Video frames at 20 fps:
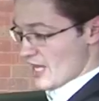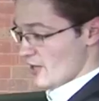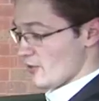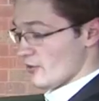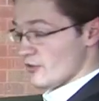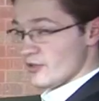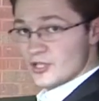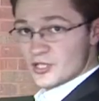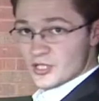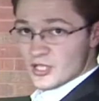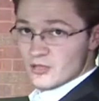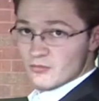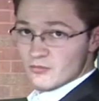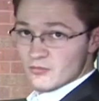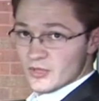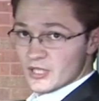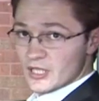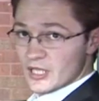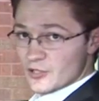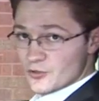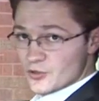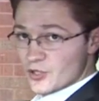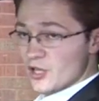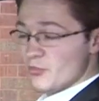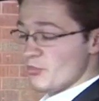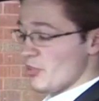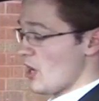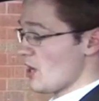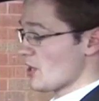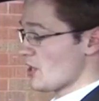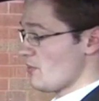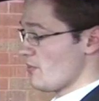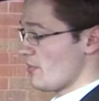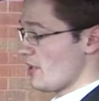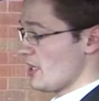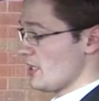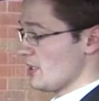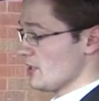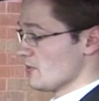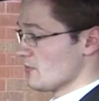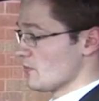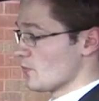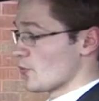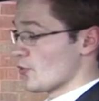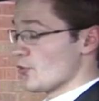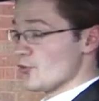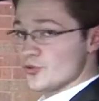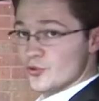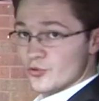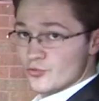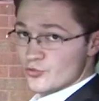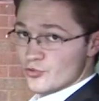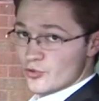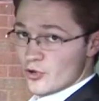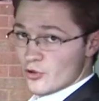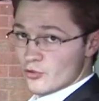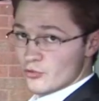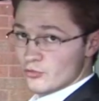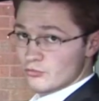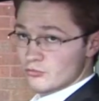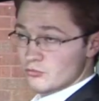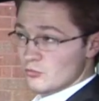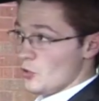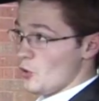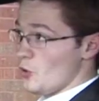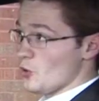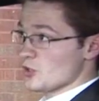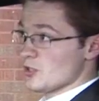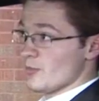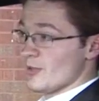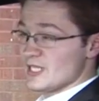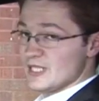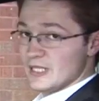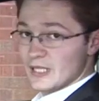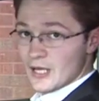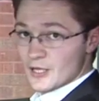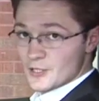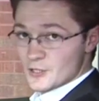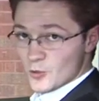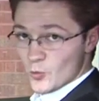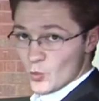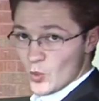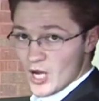air conditioning, electronic parking brake, cruise control, automatic lights and